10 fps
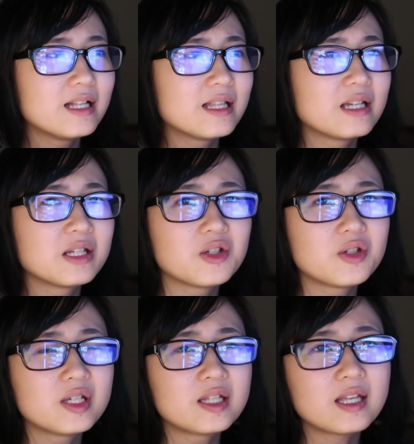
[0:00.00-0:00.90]
Like
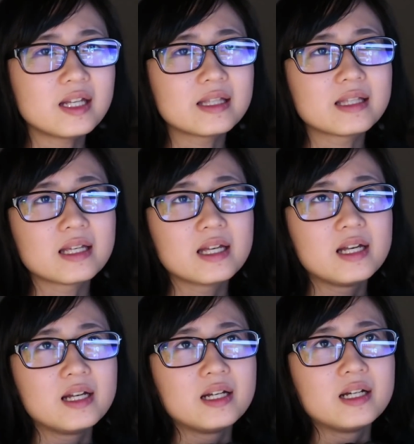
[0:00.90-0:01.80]
she said,
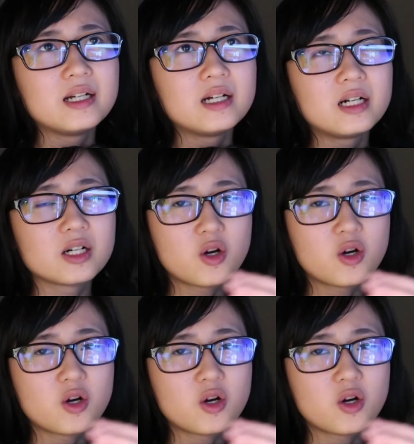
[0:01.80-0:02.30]
her